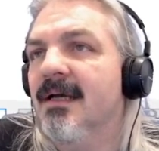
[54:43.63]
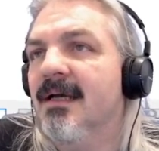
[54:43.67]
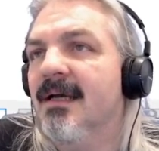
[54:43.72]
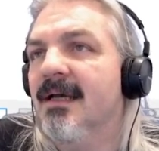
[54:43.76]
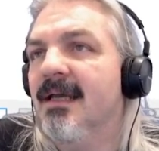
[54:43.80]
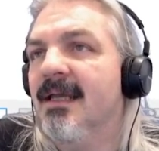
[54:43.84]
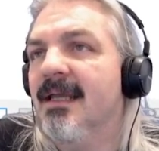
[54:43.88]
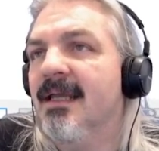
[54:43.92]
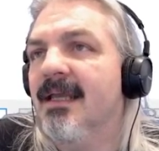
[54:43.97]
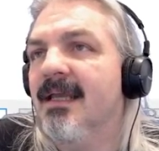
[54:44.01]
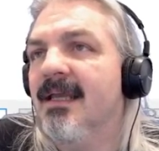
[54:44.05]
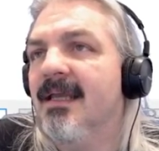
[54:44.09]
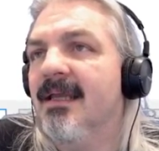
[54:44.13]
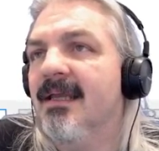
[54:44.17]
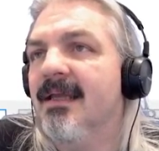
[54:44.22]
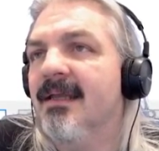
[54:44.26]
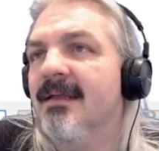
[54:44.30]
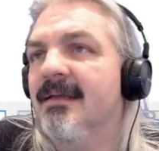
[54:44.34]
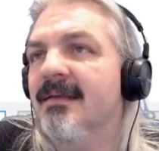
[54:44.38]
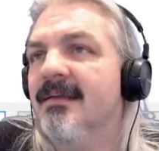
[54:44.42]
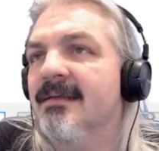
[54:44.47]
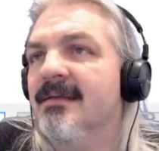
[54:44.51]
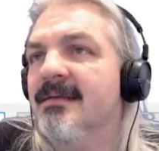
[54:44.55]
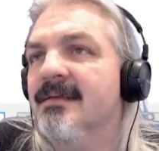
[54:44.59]

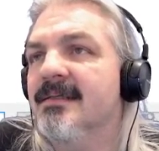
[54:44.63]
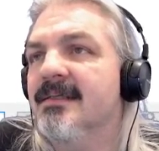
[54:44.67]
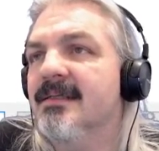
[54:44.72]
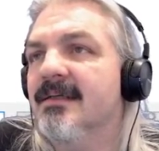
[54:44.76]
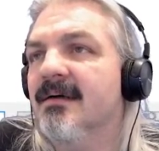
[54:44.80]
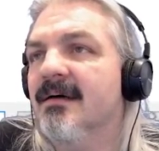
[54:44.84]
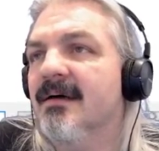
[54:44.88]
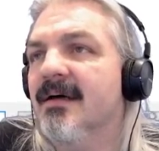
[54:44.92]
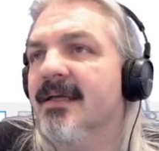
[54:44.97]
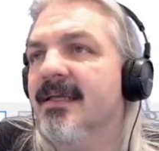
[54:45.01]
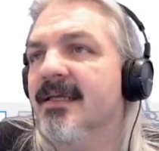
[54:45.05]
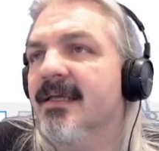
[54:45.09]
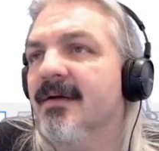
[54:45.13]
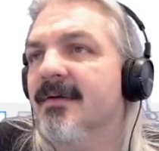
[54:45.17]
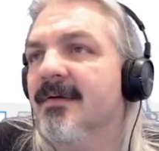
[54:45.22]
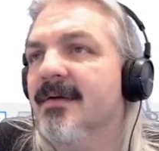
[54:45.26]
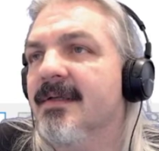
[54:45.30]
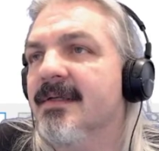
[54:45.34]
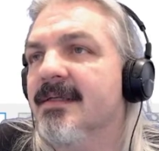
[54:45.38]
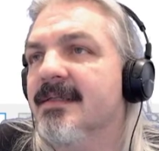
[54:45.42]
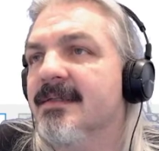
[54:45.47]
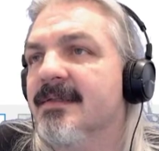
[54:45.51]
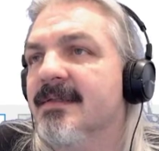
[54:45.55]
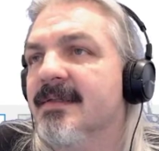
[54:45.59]
And I go
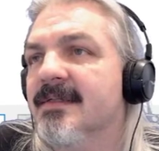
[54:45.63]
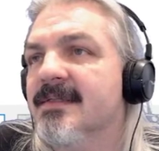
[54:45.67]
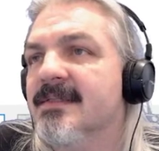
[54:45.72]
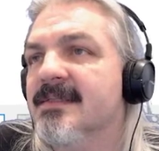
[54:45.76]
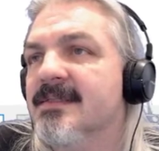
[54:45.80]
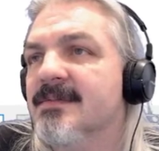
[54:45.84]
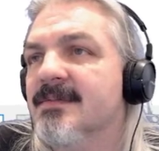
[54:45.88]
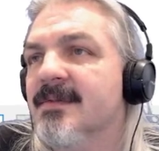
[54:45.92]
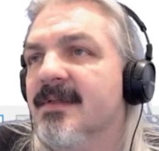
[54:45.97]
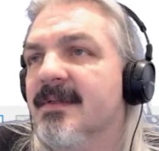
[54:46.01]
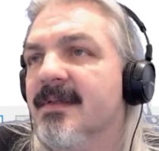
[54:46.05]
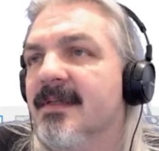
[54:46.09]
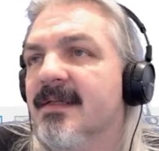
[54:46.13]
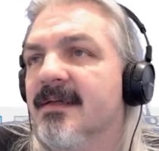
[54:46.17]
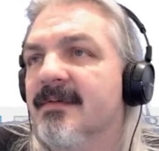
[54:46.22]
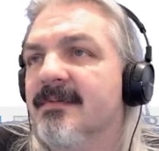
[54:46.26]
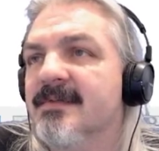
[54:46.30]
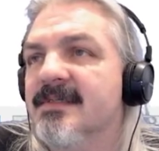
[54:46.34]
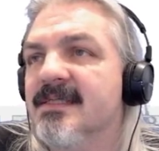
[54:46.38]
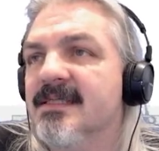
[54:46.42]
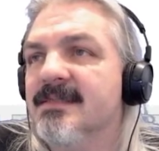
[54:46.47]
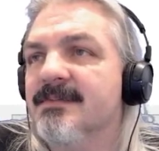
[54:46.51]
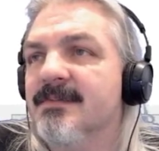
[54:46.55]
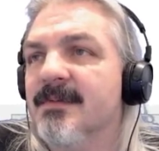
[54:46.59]
into this one that I've
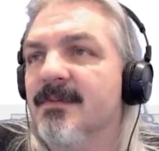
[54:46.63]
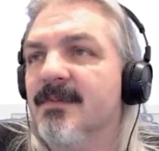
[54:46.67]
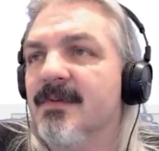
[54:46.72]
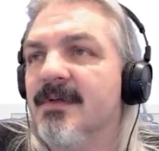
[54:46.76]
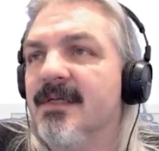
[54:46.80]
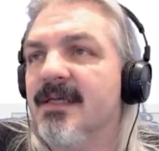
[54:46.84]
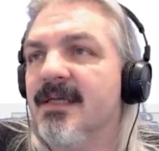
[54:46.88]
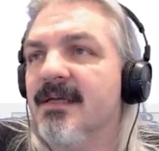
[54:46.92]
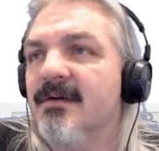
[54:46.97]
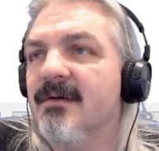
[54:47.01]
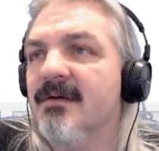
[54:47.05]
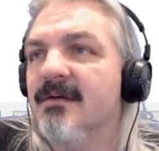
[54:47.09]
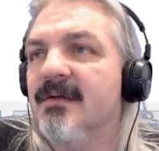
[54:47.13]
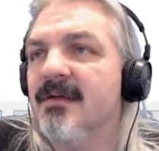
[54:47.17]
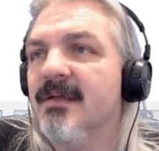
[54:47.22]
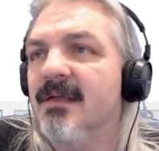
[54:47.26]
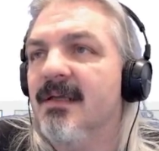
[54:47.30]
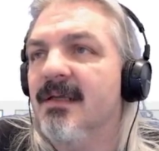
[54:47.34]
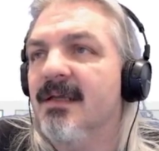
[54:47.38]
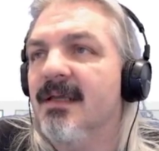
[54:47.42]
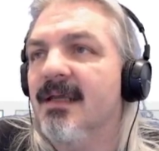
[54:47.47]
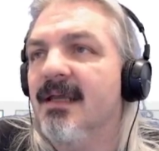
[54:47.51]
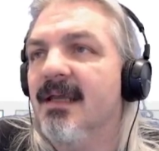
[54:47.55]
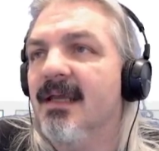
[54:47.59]
just been working on,
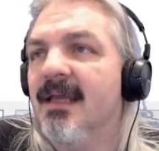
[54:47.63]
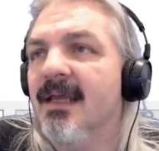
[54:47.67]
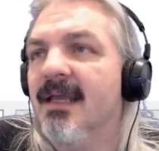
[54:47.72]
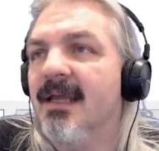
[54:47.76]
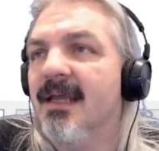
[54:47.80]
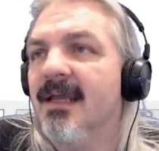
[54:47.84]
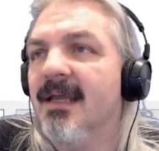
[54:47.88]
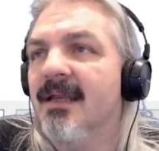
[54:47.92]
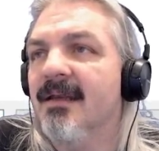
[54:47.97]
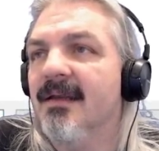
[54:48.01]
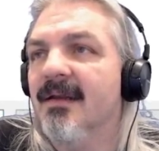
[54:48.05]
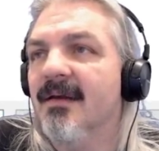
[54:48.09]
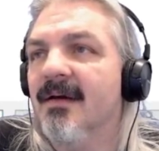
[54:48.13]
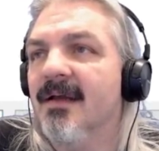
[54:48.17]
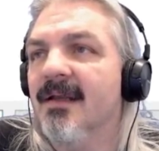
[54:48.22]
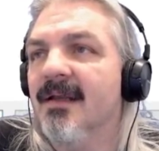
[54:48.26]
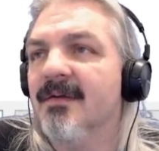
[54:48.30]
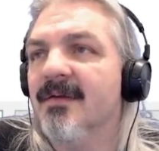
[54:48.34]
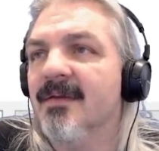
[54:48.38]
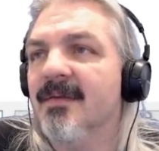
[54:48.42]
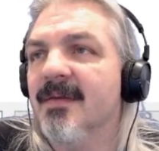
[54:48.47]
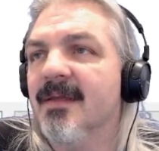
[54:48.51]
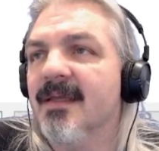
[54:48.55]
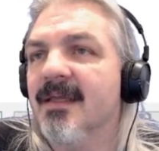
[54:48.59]
and I
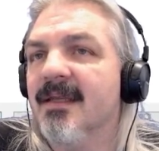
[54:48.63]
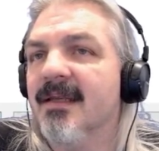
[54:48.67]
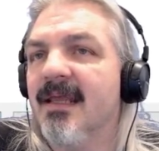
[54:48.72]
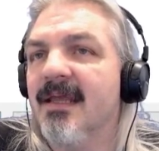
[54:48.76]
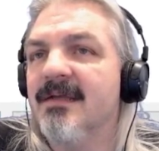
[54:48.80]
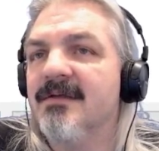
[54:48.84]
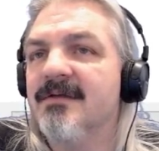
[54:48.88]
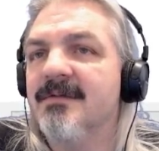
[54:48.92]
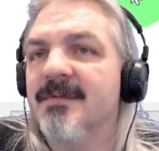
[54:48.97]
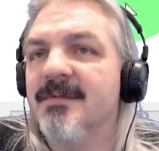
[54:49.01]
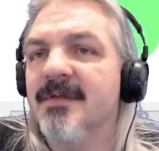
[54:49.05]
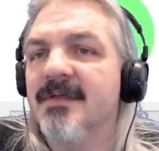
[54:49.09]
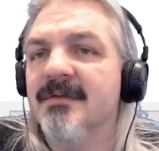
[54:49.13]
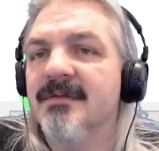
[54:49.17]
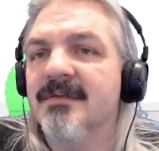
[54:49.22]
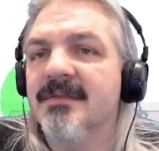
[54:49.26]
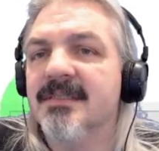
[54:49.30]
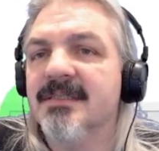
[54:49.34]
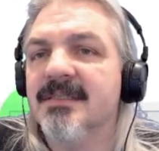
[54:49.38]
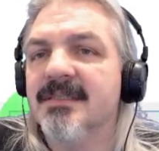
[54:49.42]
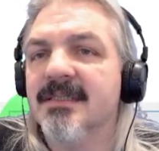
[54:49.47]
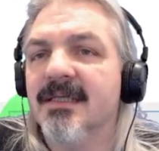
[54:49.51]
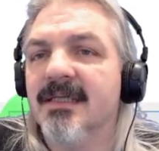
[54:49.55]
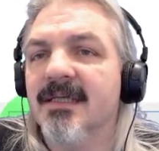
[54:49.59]
look at the Git
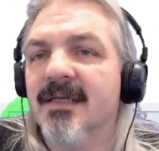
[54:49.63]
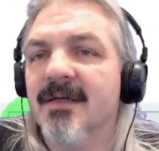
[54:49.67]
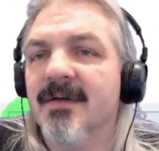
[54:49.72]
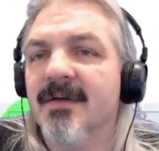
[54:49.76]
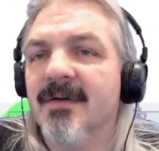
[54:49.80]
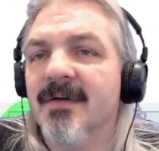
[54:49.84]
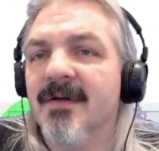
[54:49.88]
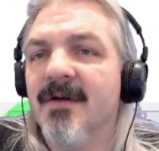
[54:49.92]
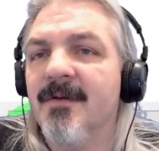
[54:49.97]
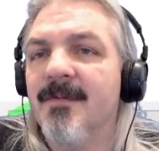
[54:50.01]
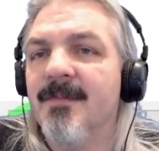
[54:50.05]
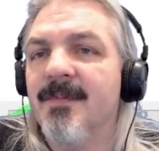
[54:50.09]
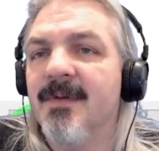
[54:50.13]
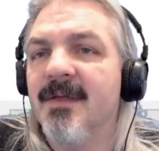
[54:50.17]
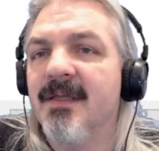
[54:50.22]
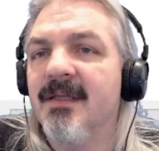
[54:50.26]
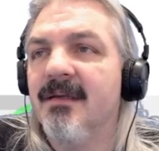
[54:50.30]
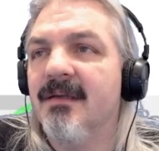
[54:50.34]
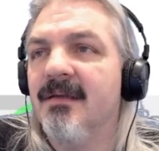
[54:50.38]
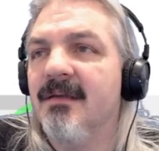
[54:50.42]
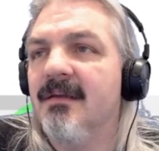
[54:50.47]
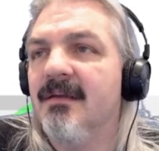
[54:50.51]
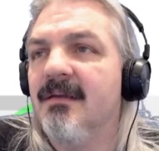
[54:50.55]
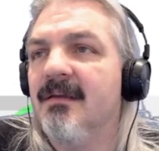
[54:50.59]
attributes and go
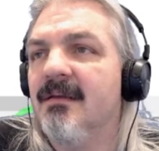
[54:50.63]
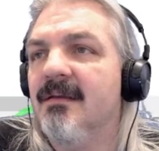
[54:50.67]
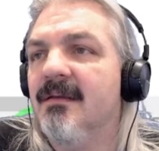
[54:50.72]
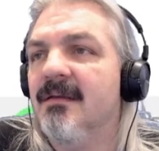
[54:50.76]
open.